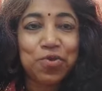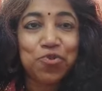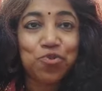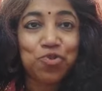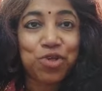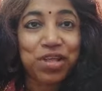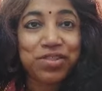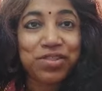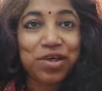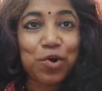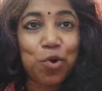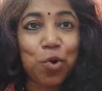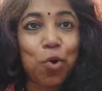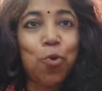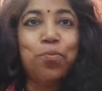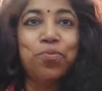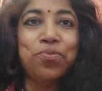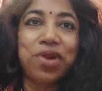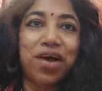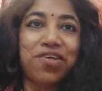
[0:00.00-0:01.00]
so that the
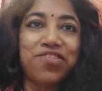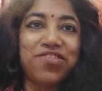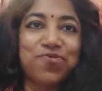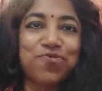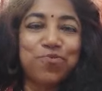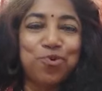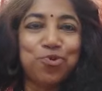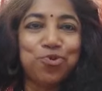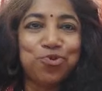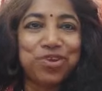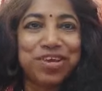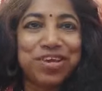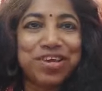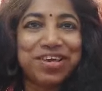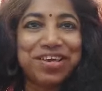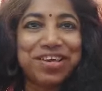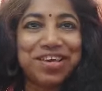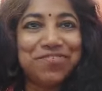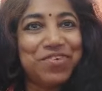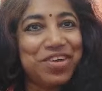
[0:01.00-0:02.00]
home runs
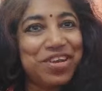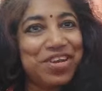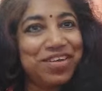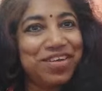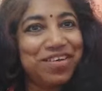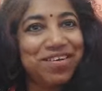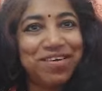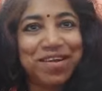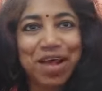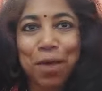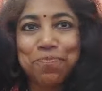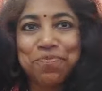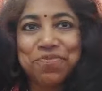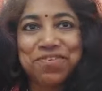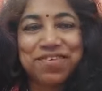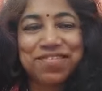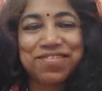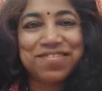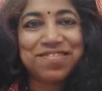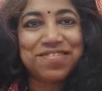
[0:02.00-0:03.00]
smoothly even in her
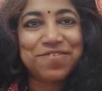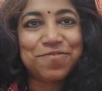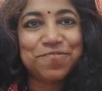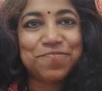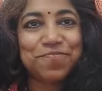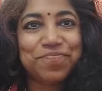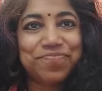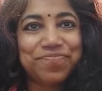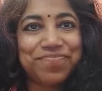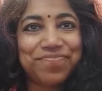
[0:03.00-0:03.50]
absence.